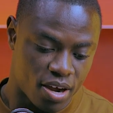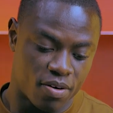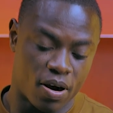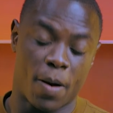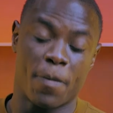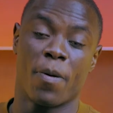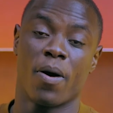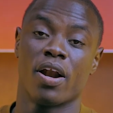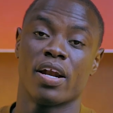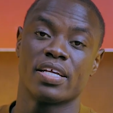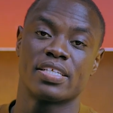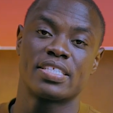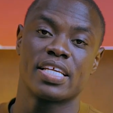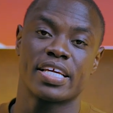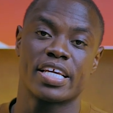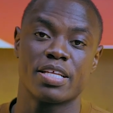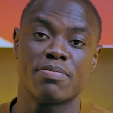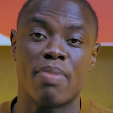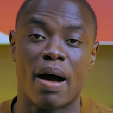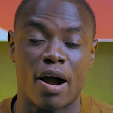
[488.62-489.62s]
Rapaholic
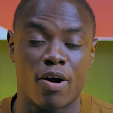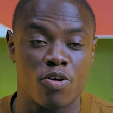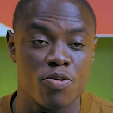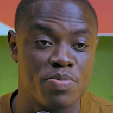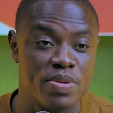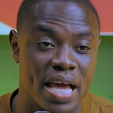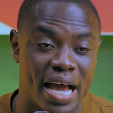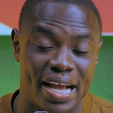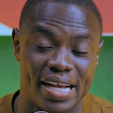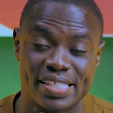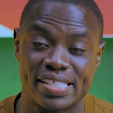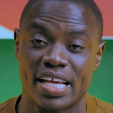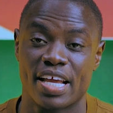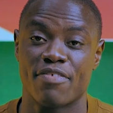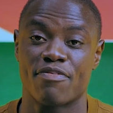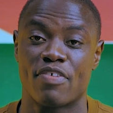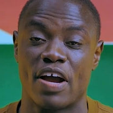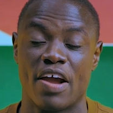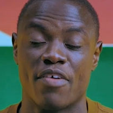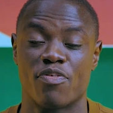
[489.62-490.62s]
ticket Bakubia is saying
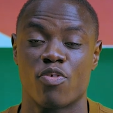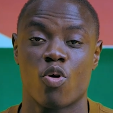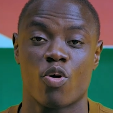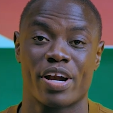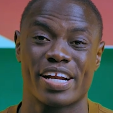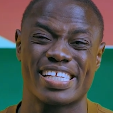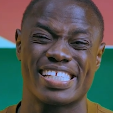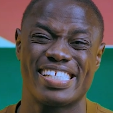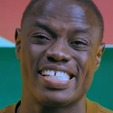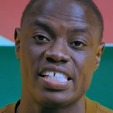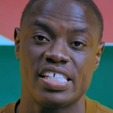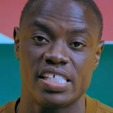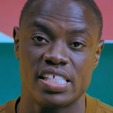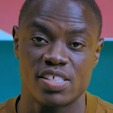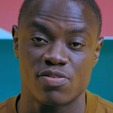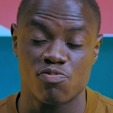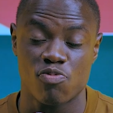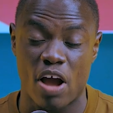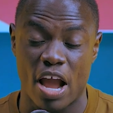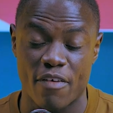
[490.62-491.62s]
500
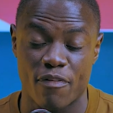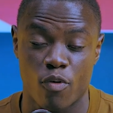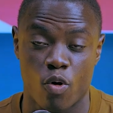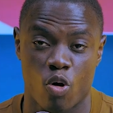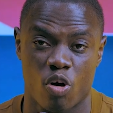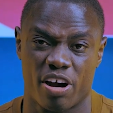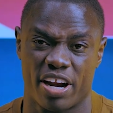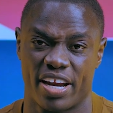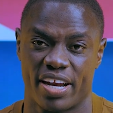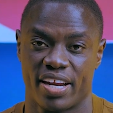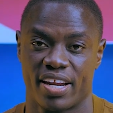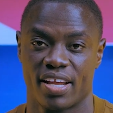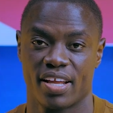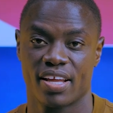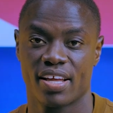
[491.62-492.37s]
series. 500.